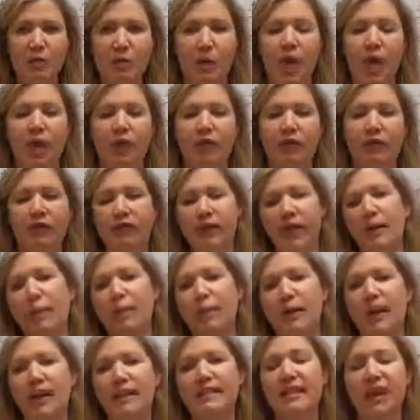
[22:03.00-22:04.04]
where our
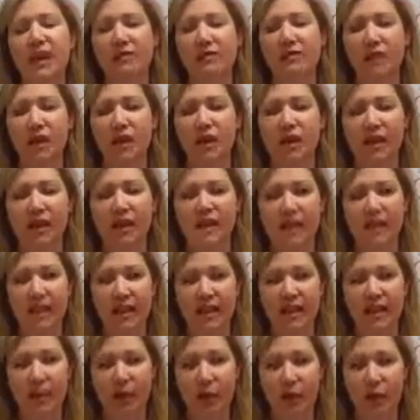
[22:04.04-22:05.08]
families and communities
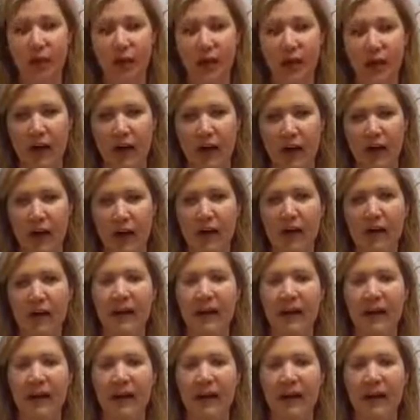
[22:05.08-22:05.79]
get healthier.